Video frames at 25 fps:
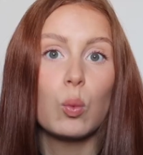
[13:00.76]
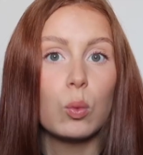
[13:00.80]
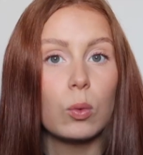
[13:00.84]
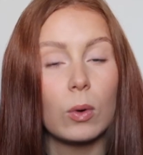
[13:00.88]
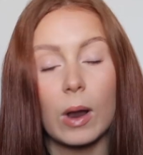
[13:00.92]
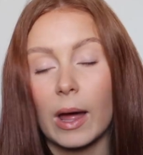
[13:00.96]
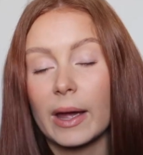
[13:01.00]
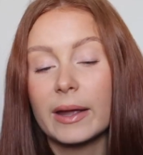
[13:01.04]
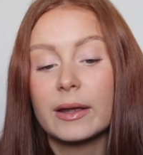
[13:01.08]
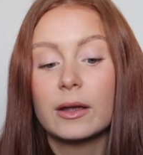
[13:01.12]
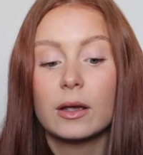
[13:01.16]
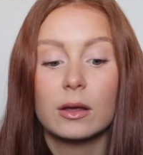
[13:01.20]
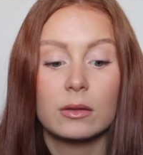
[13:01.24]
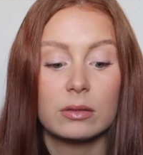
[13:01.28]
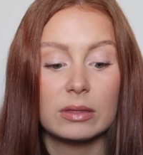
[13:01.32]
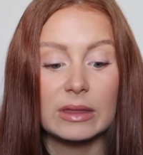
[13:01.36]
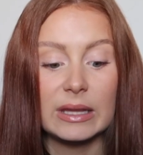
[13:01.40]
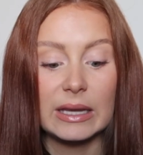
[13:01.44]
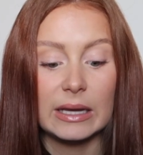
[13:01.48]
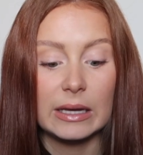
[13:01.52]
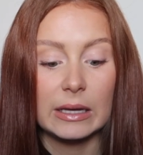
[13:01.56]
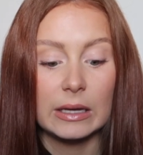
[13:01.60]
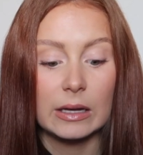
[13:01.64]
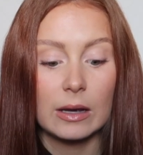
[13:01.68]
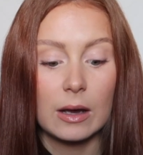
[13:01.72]
like
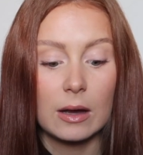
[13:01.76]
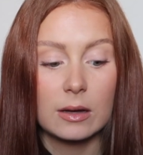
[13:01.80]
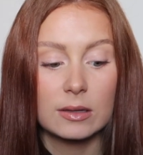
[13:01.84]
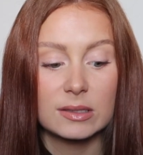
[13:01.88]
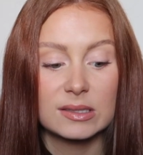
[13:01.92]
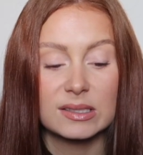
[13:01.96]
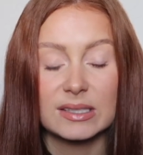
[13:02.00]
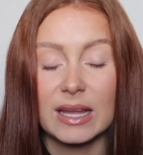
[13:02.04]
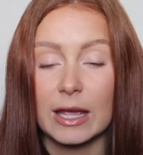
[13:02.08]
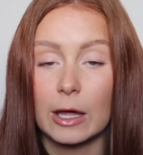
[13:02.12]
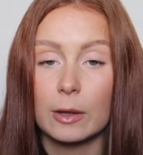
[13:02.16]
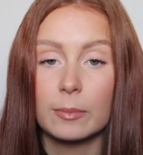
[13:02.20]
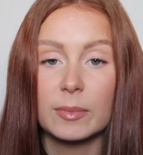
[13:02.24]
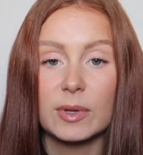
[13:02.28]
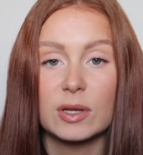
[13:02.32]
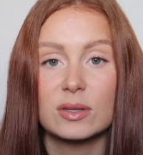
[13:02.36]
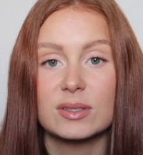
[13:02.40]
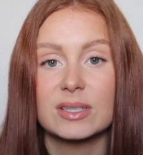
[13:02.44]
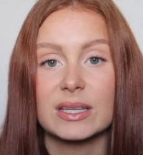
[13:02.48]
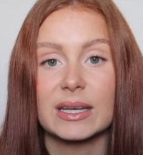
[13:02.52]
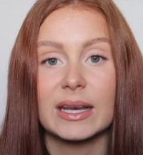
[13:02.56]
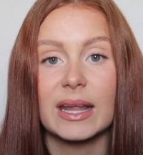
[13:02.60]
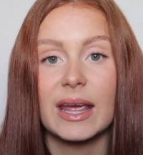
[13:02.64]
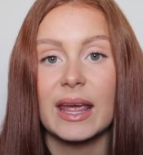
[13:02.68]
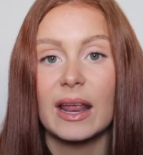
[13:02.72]
the snail
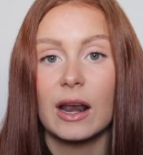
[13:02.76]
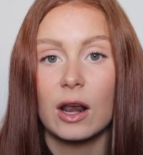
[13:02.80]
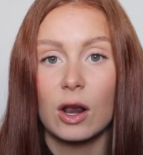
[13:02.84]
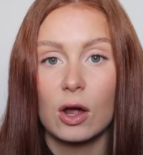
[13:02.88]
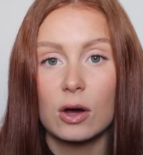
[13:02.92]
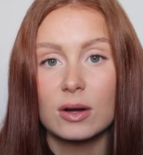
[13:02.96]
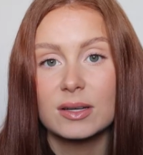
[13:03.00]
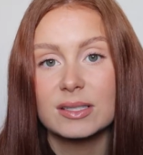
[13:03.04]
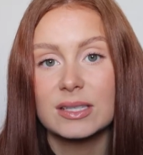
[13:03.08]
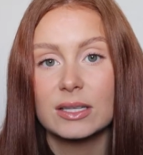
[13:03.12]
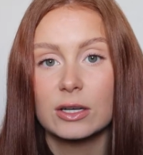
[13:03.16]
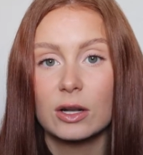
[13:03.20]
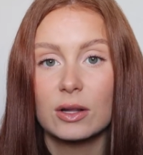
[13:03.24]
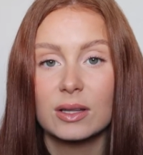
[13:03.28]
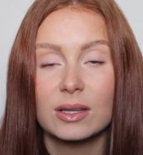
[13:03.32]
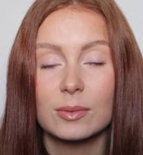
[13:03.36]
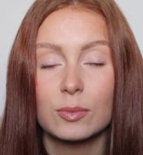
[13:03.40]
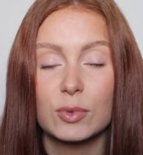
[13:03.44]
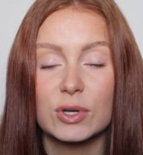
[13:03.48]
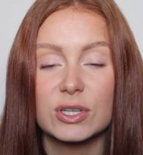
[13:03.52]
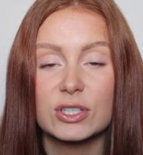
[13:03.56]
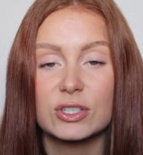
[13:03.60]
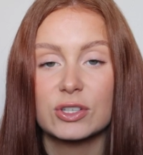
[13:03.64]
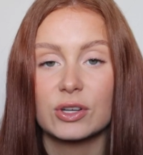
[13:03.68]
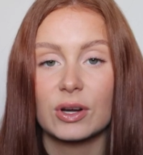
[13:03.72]
mucin, it locks in all the
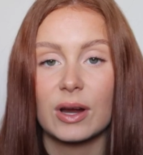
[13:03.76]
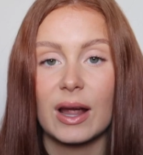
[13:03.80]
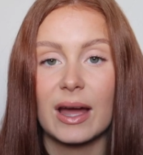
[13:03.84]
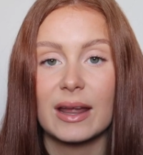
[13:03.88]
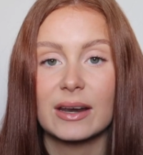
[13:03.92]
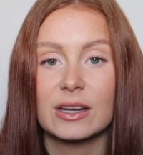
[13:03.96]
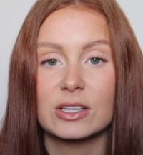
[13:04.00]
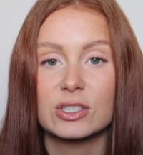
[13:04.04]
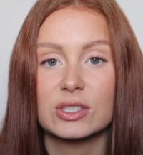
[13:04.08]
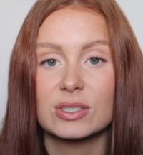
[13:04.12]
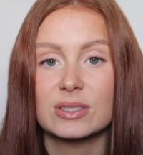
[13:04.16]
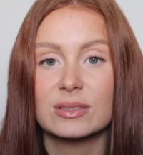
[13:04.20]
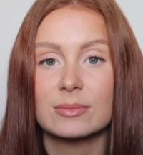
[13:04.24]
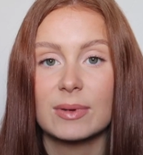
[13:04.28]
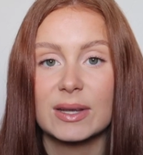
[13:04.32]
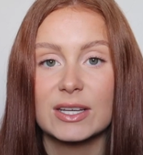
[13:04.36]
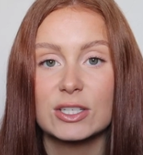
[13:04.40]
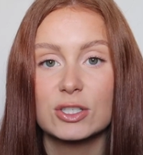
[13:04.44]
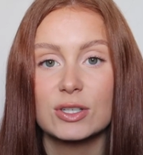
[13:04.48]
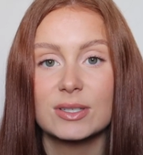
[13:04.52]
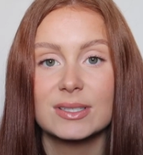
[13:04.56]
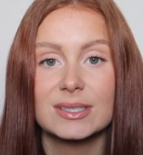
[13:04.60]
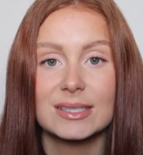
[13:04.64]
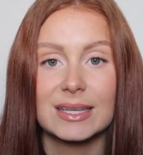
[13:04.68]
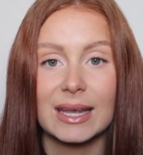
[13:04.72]
moisture, and it just
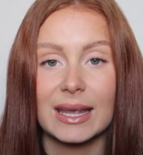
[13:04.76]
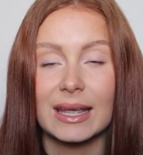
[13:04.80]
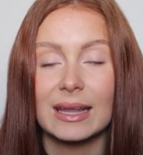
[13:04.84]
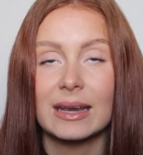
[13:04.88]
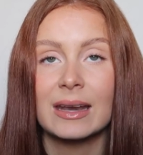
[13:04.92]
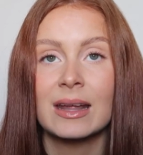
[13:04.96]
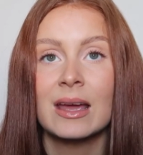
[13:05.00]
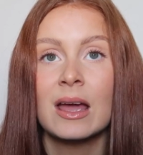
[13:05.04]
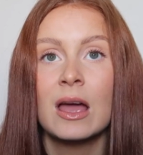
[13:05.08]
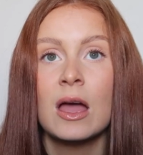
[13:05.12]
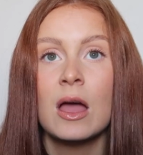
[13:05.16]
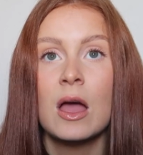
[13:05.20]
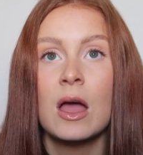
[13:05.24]
makes your skin